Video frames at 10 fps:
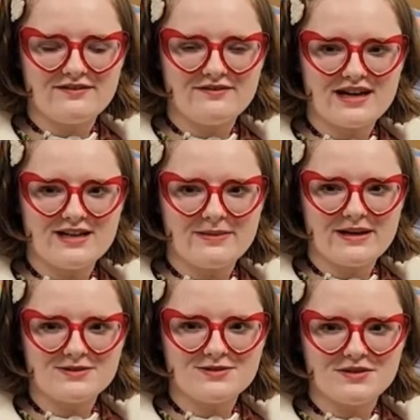and find
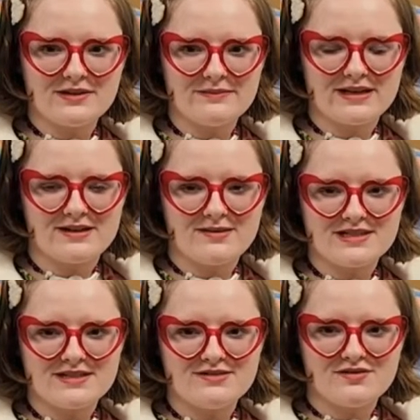better treatment
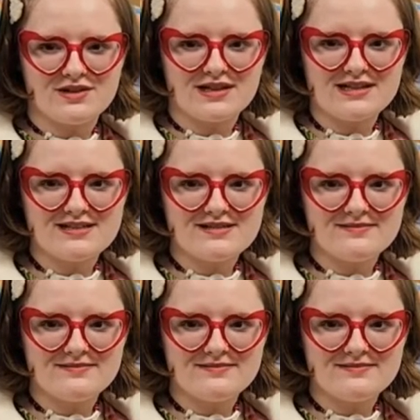options for us.